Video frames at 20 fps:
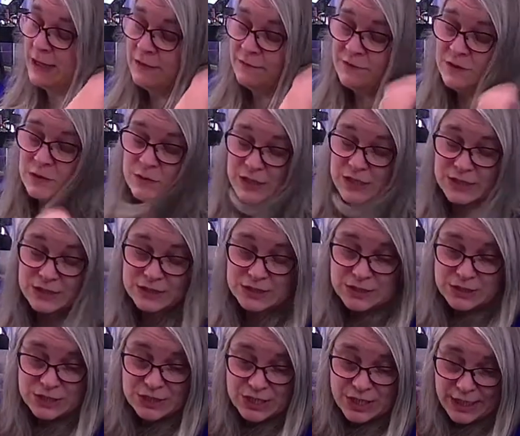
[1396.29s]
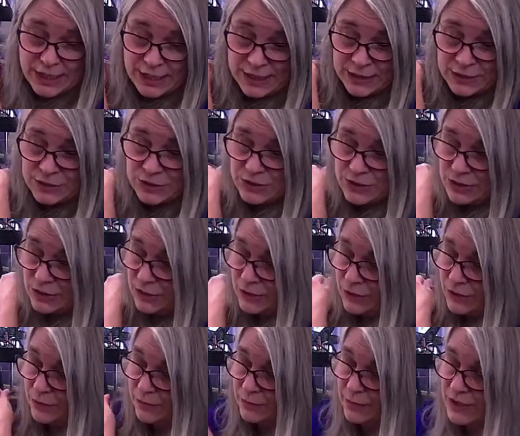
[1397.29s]
if you need to change
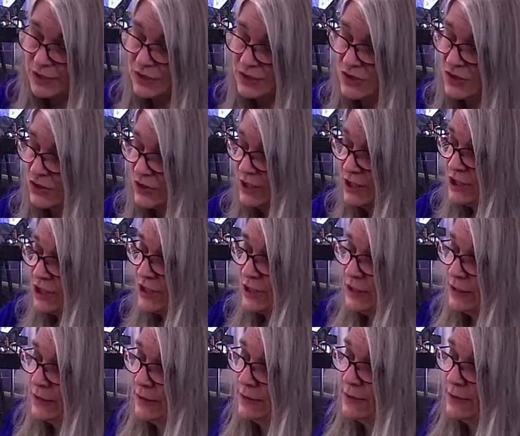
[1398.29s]
your registration